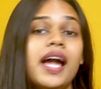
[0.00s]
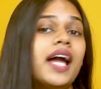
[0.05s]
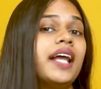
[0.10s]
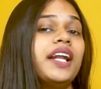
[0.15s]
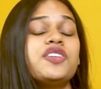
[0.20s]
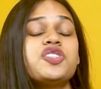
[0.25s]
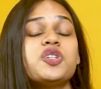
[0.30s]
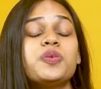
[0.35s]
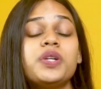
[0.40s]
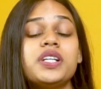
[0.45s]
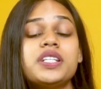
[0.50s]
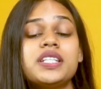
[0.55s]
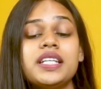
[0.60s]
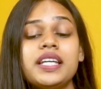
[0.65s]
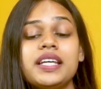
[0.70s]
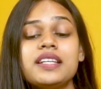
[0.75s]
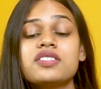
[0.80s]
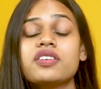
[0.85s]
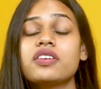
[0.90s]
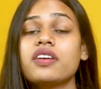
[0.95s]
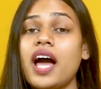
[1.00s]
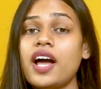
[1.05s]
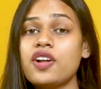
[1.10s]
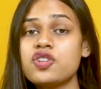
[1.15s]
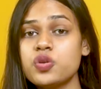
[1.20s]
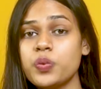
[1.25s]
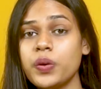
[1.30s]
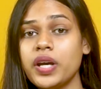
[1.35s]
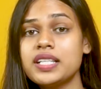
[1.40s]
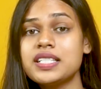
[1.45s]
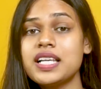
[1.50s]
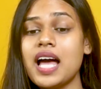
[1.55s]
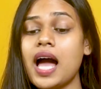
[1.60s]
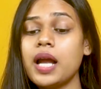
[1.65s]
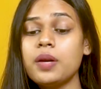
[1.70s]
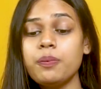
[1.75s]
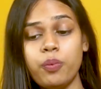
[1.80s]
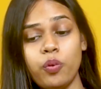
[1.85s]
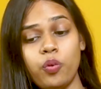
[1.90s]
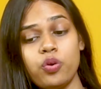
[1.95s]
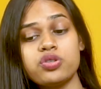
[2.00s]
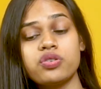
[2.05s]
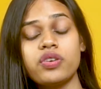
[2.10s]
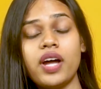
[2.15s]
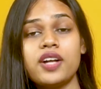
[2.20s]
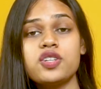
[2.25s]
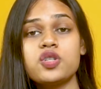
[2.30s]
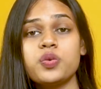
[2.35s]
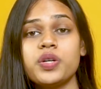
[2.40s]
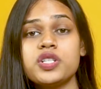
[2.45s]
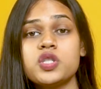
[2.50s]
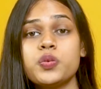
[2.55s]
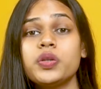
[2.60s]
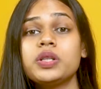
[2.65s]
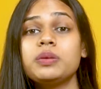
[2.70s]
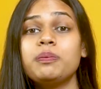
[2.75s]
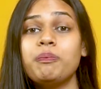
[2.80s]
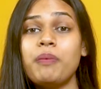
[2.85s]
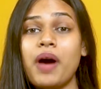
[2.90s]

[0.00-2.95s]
Eligibility is graduates and postgraduates with